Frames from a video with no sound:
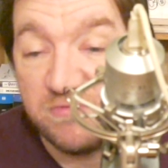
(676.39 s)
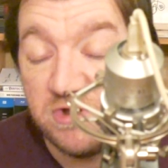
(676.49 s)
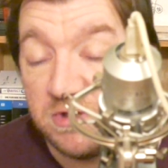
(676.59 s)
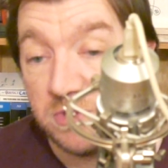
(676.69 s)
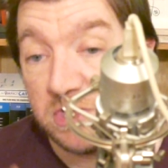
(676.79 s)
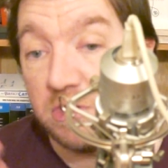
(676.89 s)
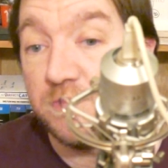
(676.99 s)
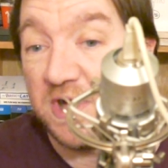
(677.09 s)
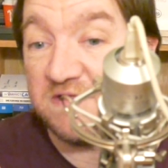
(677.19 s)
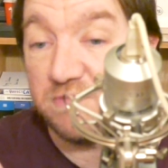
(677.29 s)
We go
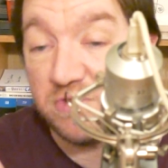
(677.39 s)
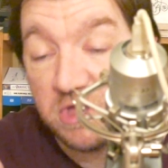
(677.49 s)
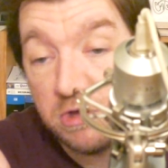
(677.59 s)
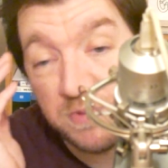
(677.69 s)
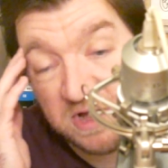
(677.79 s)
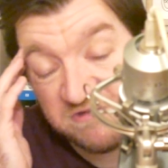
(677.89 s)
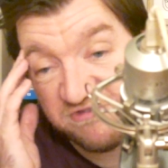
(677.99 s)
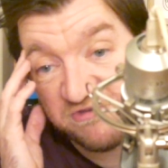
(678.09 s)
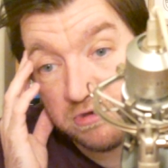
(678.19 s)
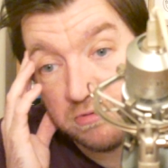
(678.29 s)
back
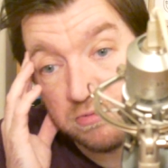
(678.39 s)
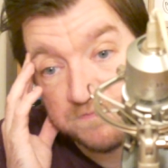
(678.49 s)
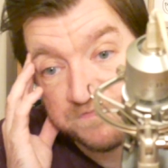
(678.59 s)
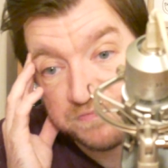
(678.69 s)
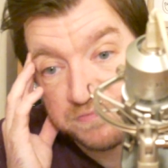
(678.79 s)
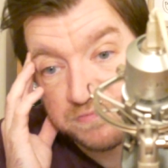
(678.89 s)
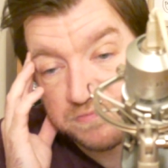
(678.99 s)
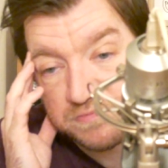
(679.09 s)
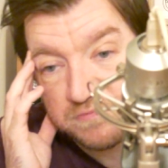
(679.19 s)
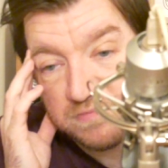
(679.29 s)
to
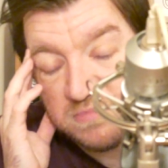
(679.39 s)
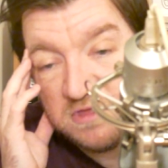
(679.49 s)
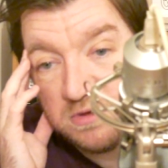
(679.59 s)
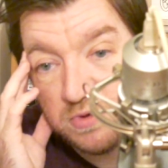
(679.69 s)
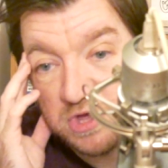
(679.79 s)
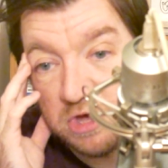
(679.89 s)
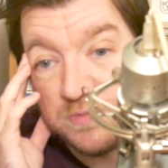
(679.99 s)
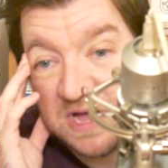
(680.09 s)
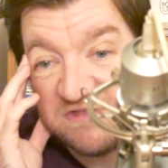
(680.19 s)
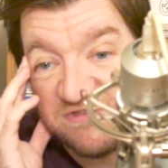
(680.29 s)

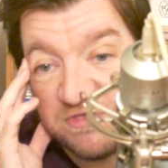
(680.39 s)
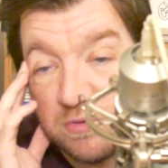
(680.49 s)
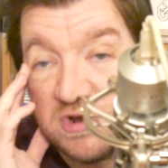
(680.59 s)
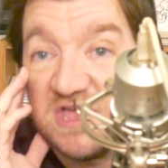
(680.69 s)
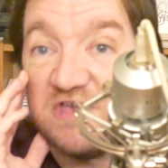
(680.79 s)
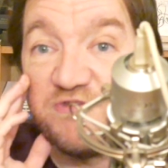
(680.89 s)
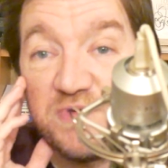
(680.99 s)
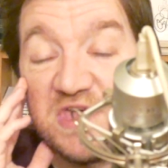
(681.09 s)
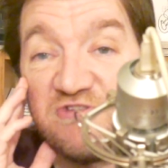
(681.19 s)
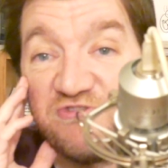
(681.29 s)
the one against
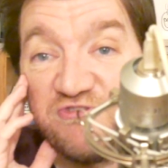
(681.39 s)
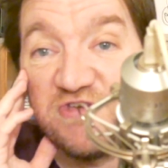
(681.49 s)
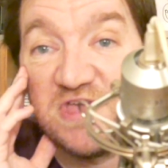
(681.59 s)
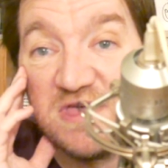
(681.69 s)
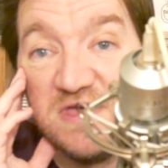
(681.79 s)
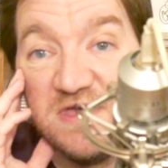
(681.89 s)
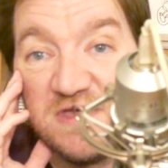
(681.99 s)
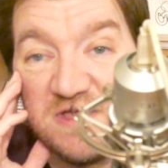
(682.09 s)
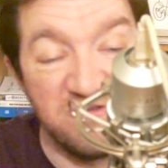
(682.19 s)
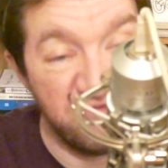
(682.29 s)
PSG.
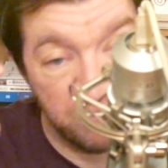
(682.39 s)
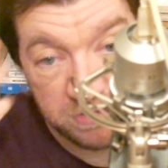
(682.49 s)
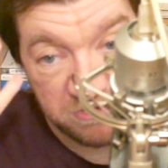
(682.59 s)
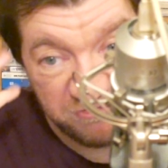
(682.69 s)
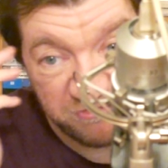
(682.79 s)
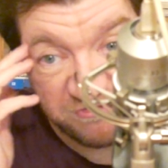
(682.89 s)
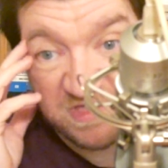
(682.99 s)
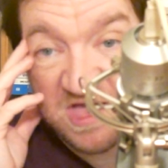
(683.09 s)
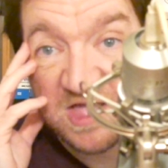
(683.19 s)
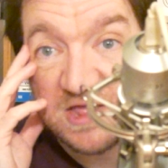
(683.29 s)
That's the one that's just
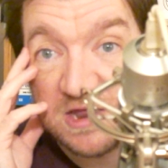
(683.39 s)
there.